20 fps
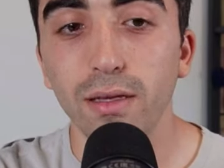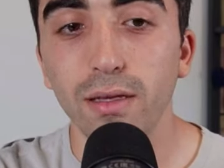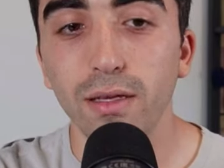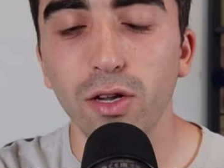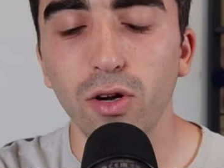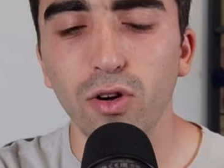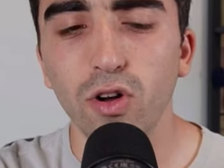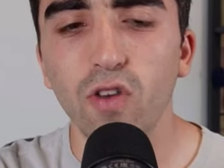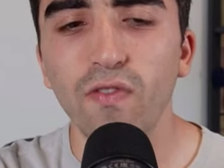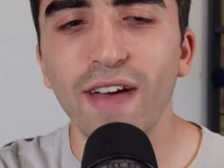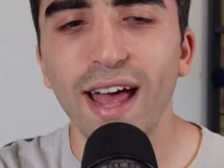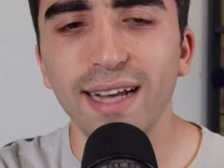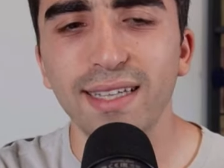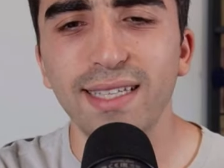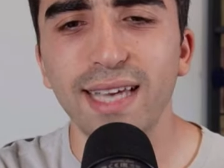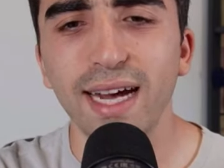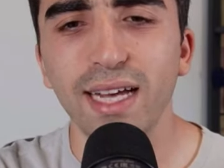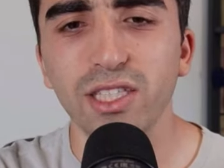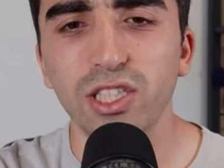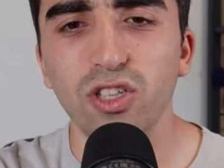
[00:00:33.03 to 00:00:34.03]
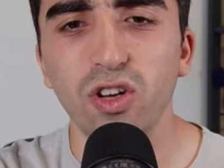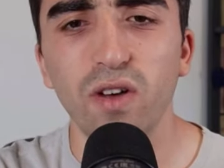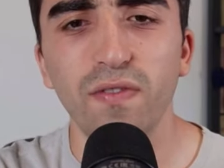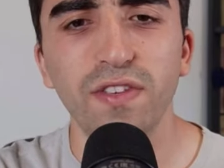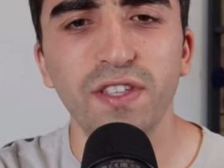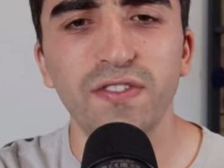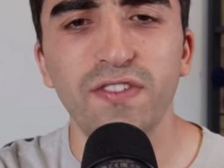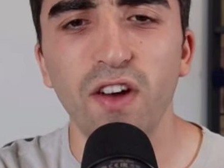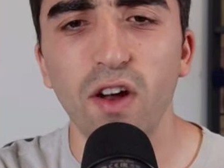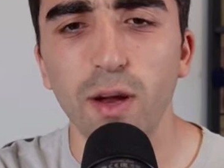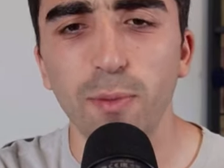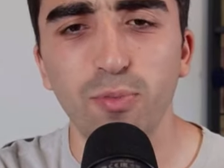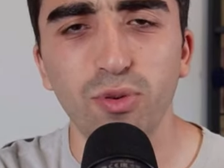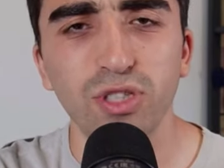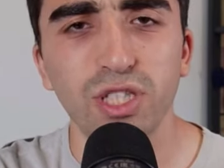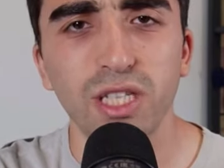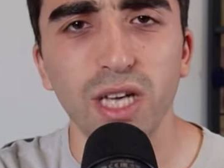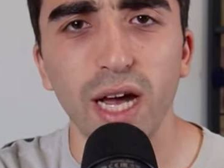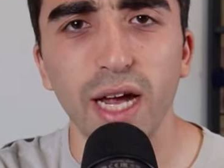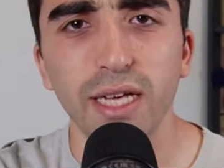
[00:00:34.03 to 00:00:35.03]
You know, Novak's second serve is very
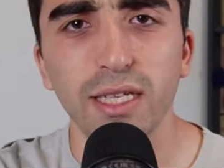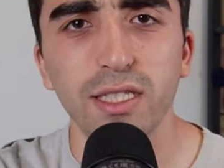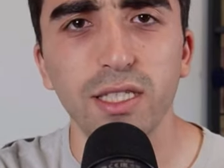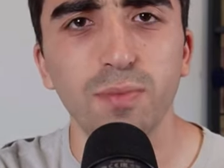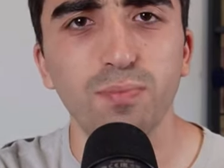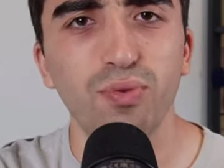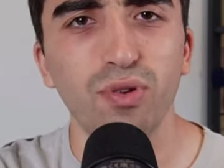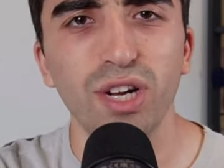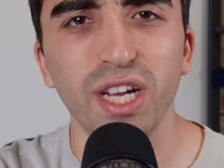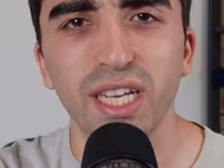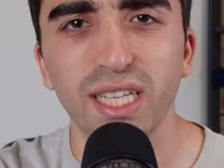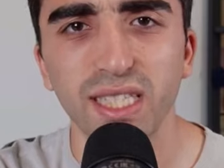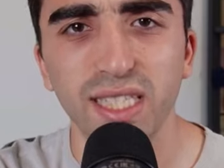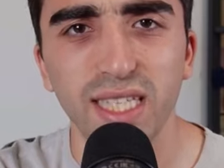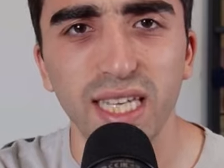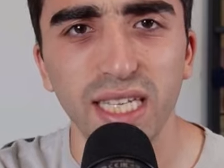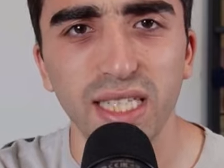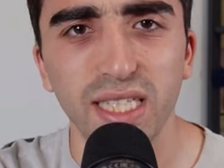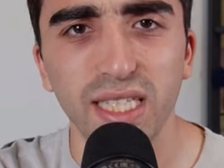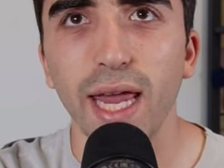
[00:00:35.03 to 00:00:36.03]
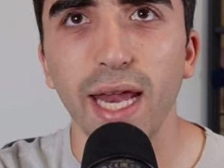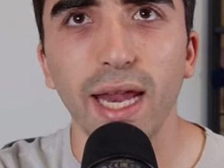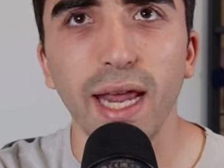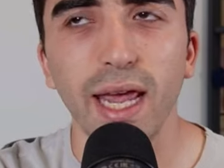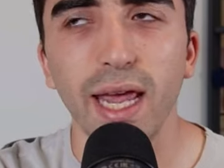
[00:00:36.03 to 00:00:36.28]
precise, pretty consistent.